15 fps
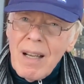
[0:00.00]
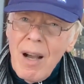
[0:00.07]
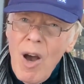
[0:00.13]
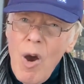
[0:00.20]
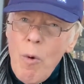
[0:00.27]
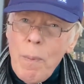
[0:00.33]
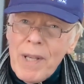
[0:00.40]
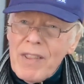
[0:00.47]

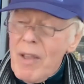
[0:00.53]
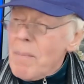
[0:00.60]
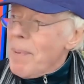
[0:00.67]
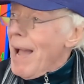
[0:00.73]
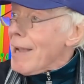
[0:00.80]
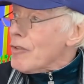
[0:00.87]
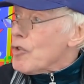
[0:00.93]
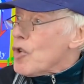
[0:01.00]
Hoping that
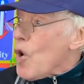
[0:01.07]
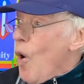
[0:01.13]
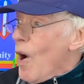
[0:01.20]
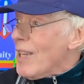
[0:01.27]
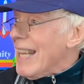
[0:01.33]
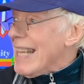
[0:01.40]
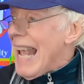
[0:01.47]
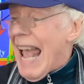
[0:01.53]
by
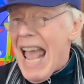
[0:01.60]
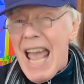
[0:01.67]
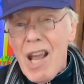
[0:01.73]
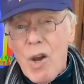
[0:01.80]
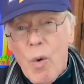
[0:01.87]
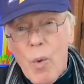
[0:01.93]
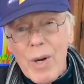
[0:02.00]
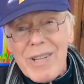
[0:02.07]
joining
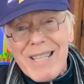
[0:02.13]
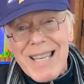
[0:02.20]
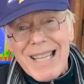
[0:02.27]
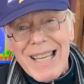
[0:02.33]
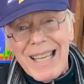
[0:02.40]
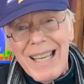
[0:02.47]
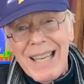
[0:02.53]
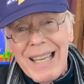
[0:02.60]

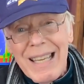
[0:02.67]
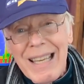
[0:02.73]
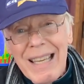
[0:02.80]
Equity,